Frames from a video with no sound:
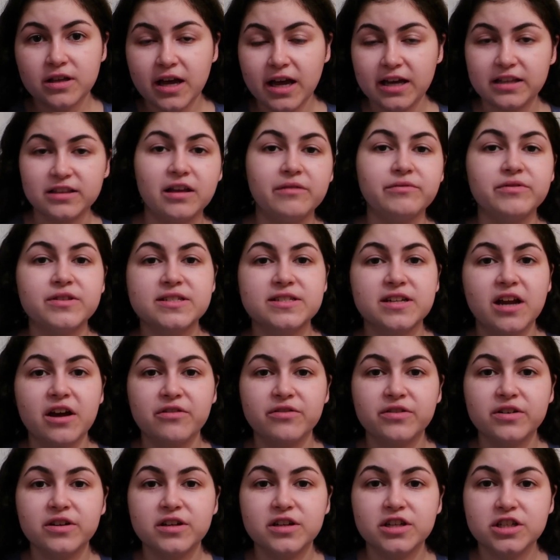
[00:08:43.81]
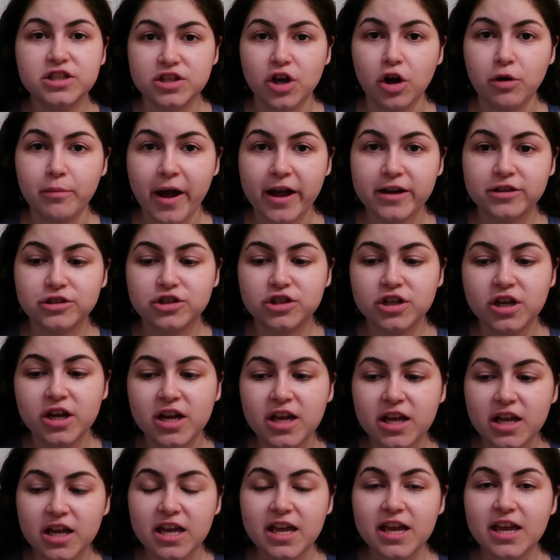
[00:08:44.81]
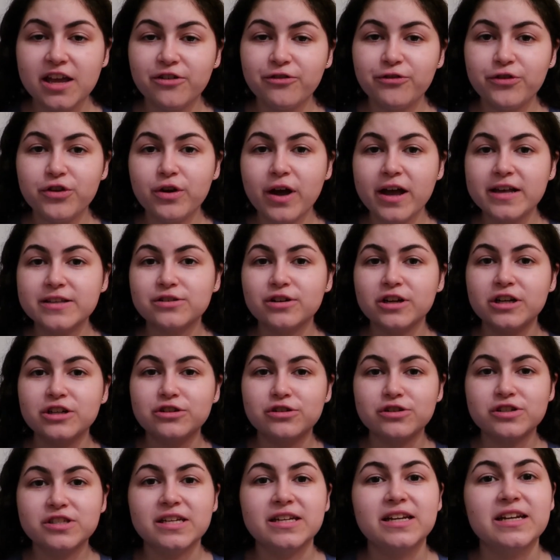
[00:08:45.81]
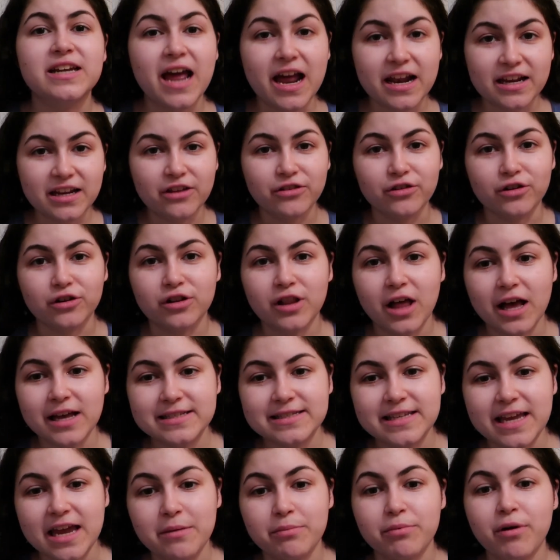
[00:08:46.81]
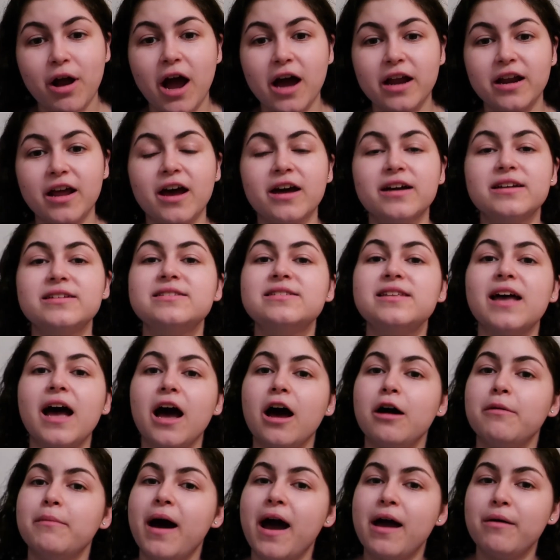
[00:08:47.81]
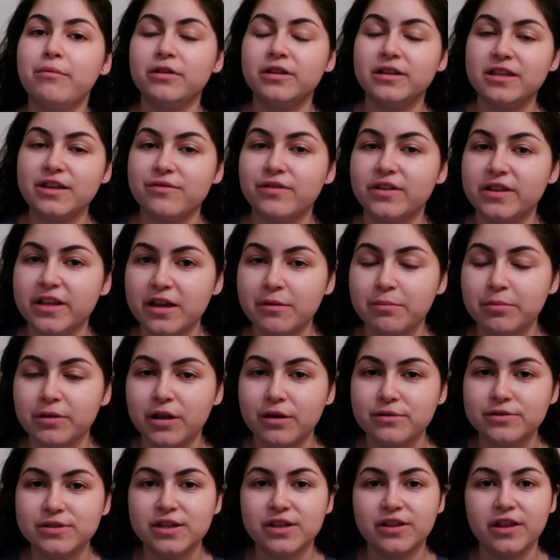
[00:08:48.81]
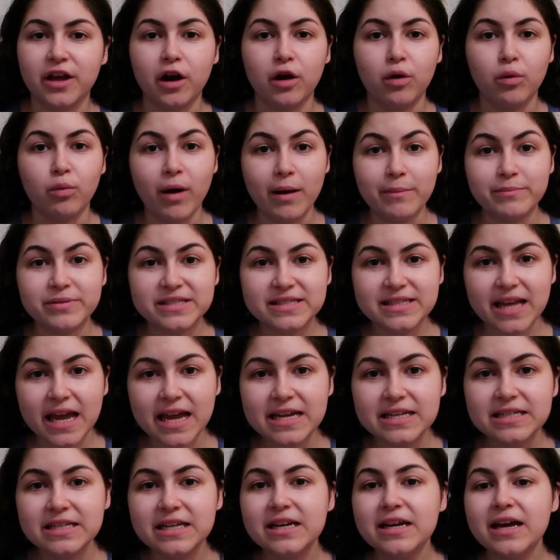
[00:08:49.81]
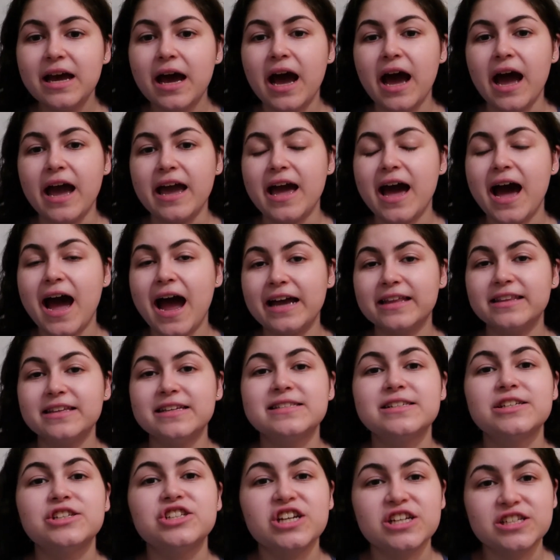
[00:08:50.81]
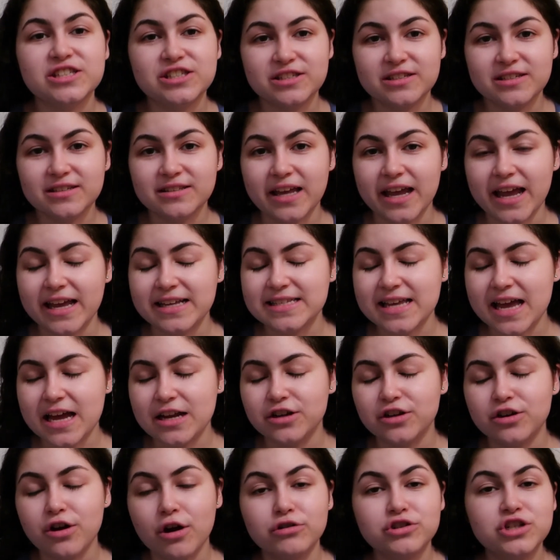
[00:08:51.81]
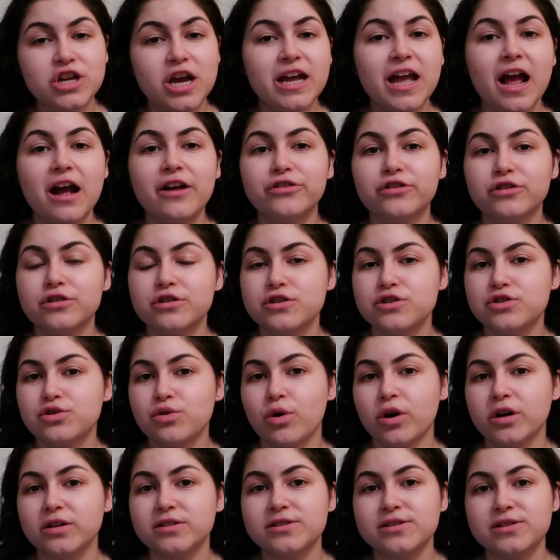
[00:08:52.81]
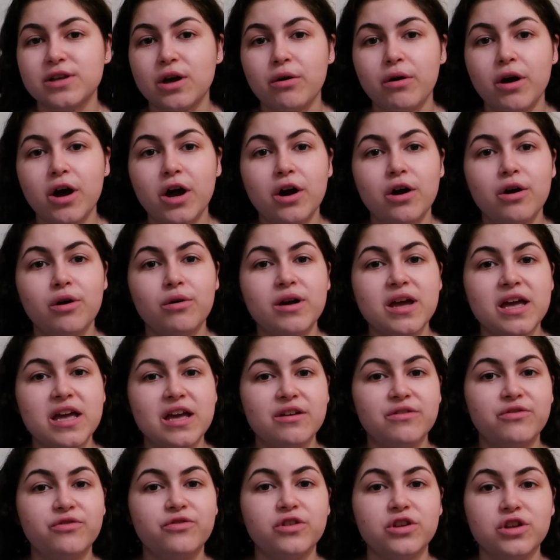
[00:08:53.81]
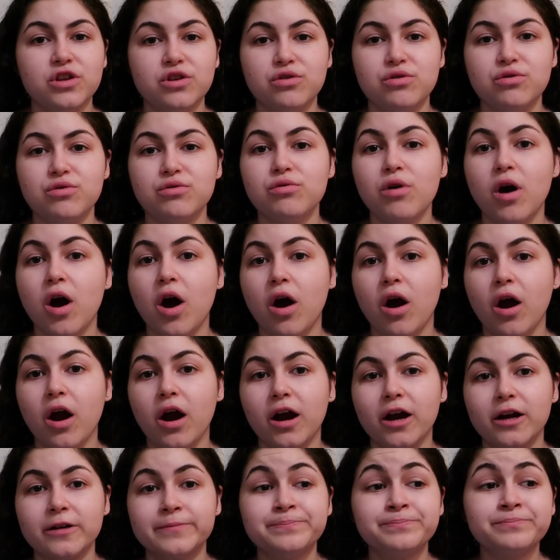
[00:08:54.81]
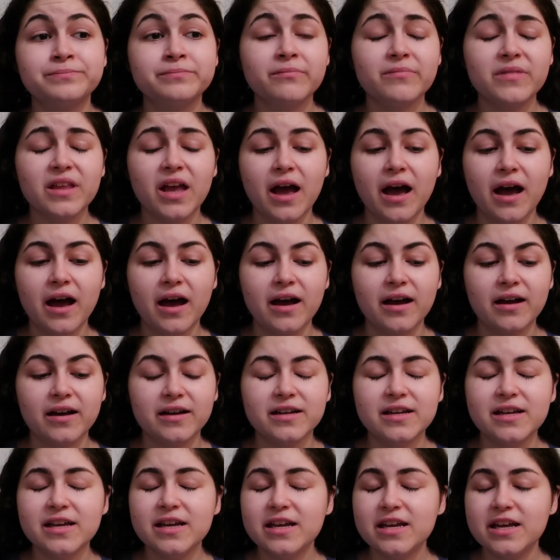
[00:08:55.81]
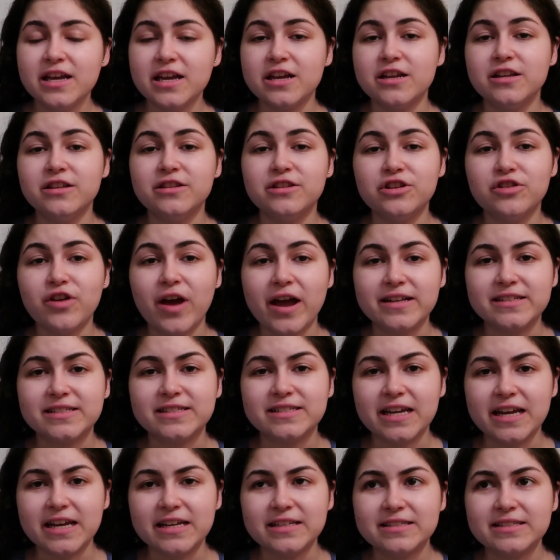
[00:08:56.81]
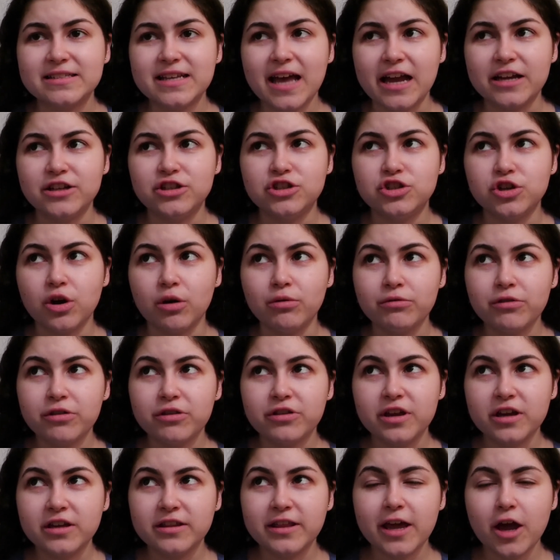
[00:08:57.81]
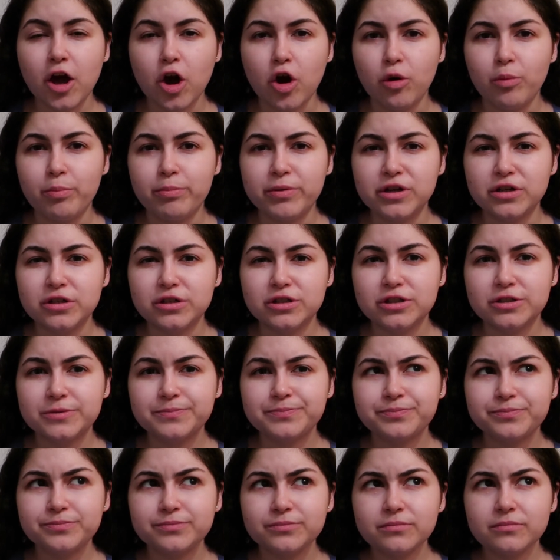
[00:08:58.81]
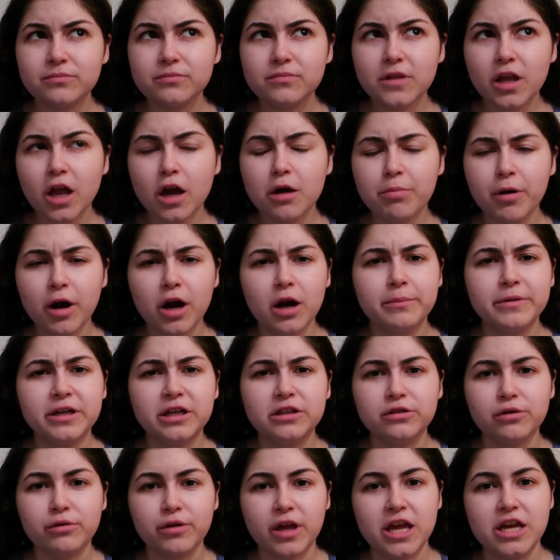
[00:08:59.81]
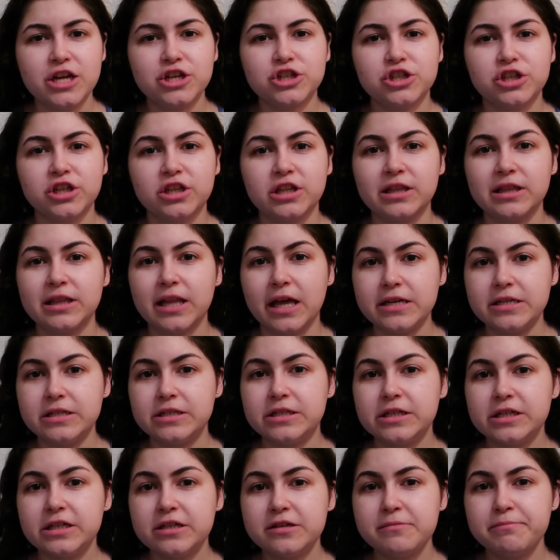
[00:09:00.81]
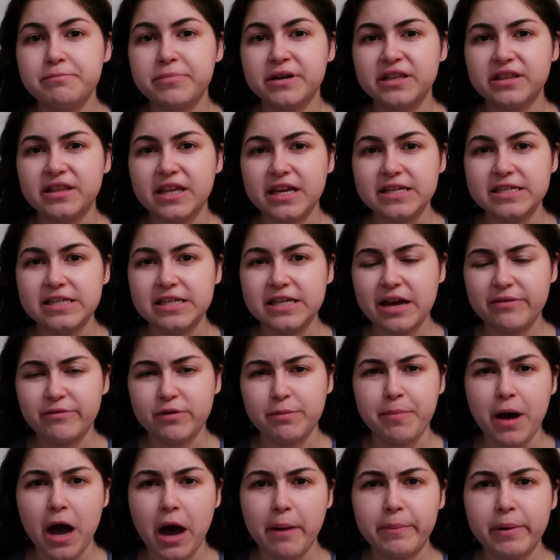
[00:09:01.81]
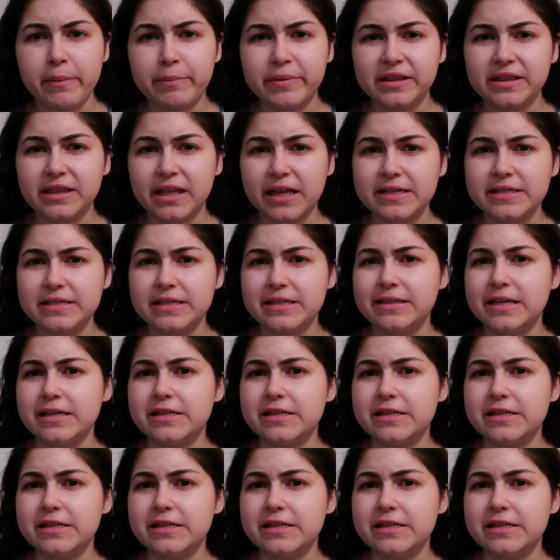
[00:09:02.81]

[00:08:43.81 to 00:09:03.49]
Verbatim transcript: I love the stuff so much. If you guys are interested in any other Glossier products, um, I will leave a link below to their website. I highly suggest, like I said, go check out their store in Soho if you are uh, in the United States. I don't think they opened a permanent location in London, but they did have a pop-up in London.